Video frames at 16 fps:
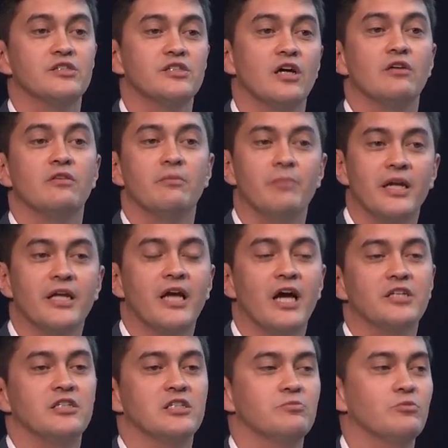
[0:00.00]
So the
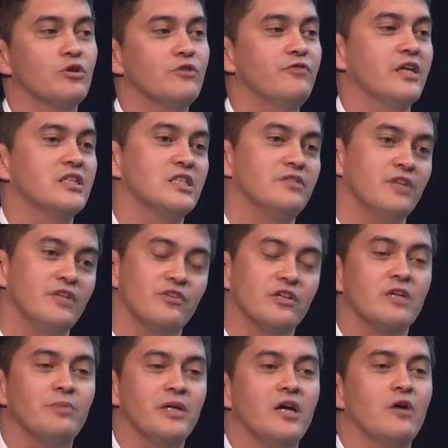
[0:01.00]
medication is more effective if it
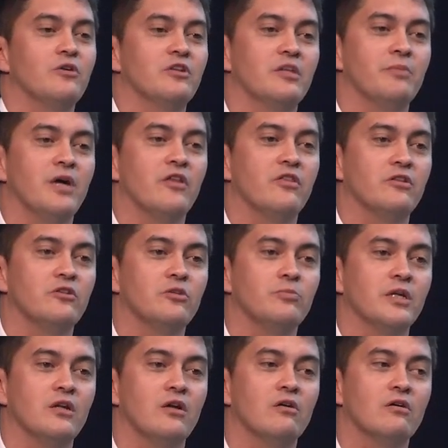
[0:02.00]
can be held in the mouth a little
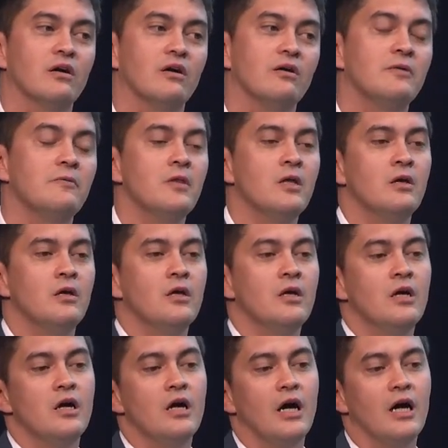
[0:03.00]
bit longer,
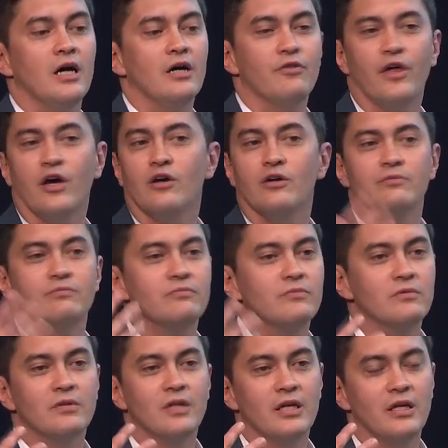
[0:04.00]
though
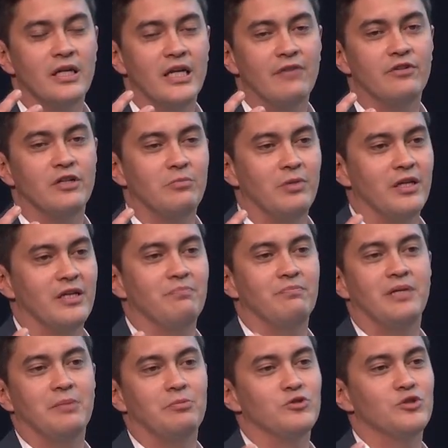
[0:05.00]
inevitably
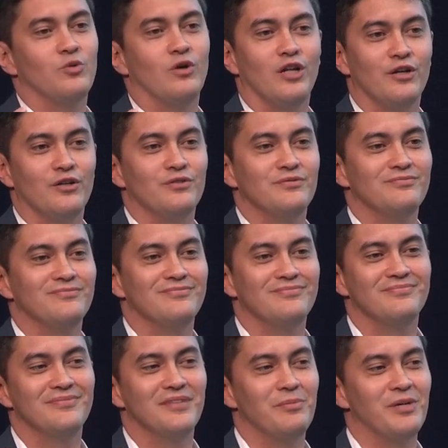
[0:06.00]
people swallow
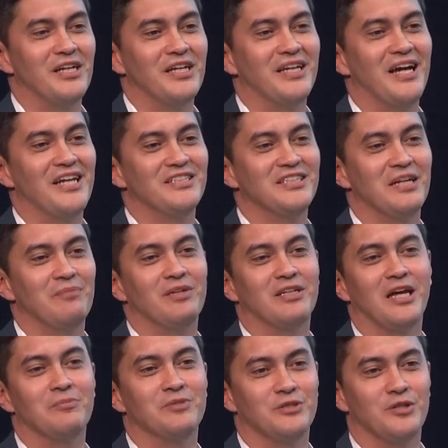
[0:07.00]
the medication and it
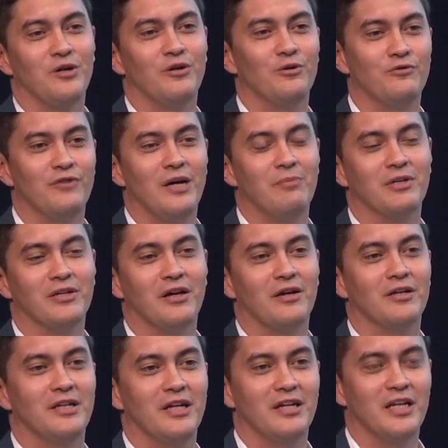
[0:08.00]
becomes an oral
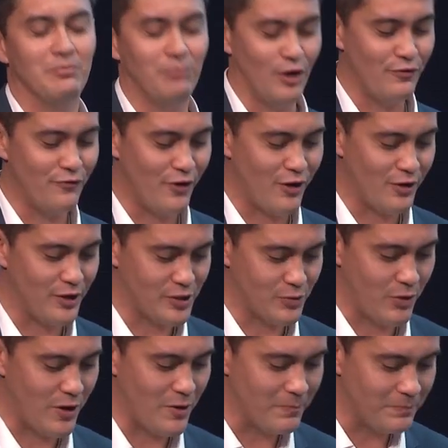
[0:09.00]
pharmacokinetic profile as
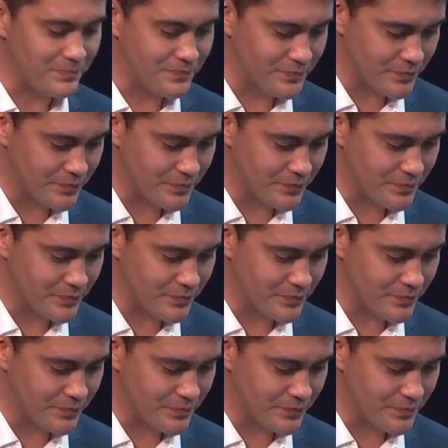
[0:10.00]
well.